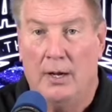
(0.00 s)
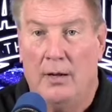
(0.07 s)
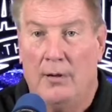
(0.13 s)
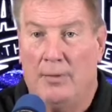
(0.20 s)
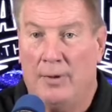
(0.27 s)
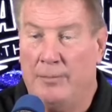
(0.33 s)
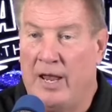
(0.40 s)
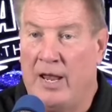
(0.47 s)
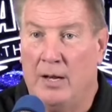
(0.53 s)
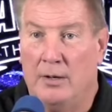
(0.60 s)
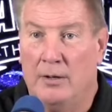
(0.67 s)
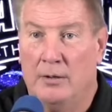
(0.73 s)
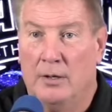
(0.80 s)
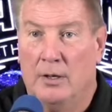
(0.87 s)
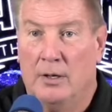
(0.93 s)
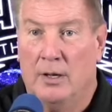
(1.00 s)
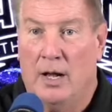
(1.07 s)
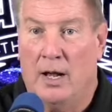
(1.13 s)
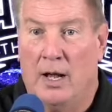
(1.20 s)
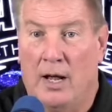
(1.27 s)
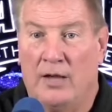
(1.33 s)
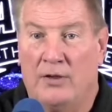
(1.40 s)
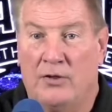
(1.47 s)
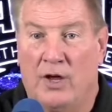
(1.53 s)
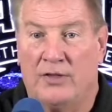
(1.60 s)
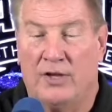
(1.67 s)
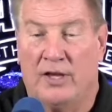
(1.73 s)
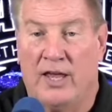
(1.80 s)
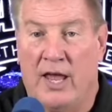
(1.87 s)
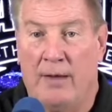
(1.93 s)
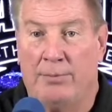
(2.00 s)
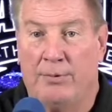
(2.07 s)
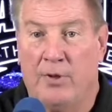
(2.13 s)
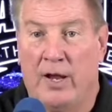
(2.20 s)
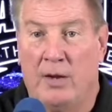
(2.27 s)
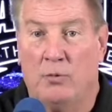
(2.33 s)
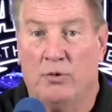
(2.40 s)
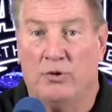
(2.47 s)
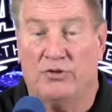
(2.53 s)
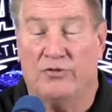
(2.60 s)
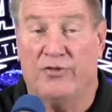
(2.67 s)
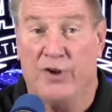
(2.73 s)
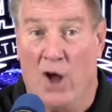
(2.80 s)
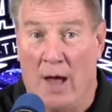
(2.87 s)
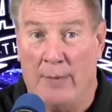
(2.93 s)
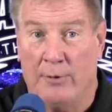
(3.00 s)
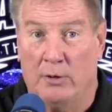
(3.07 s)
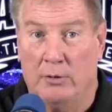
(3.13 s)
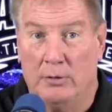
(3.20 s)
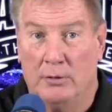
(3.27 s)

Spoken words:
But man, I thought the game plan was phenomenal.